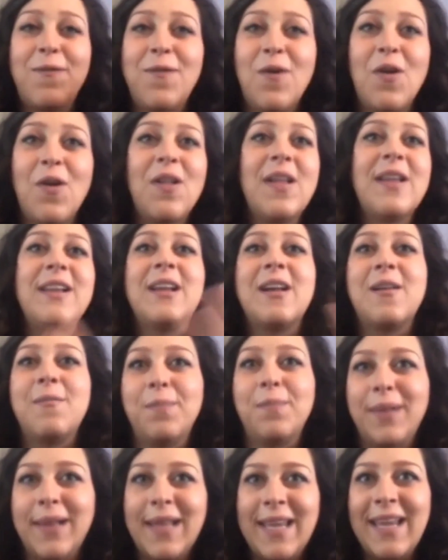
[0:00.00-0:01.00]
full and
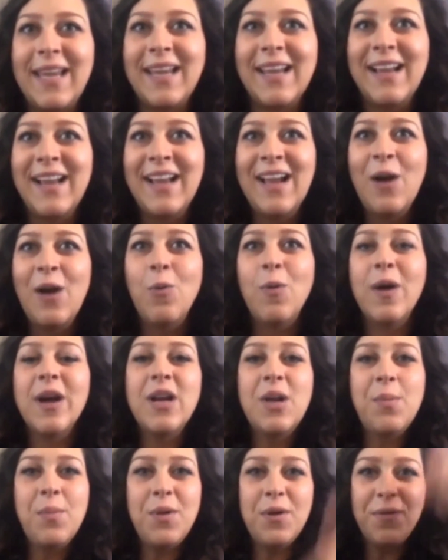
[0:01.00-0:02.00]
complete, we're
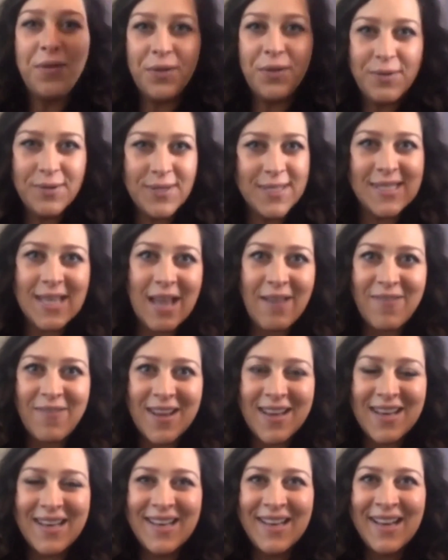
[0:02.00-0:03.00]
going to move through
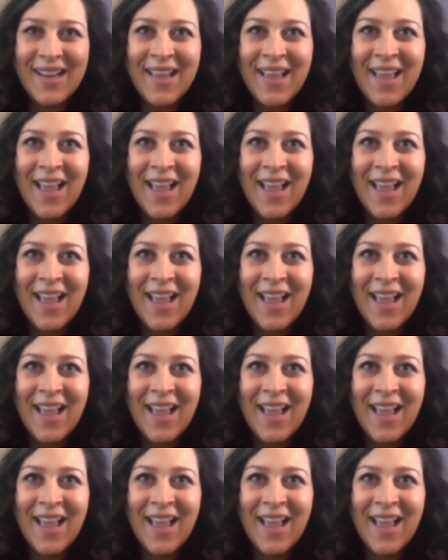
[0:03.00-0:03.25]
seven.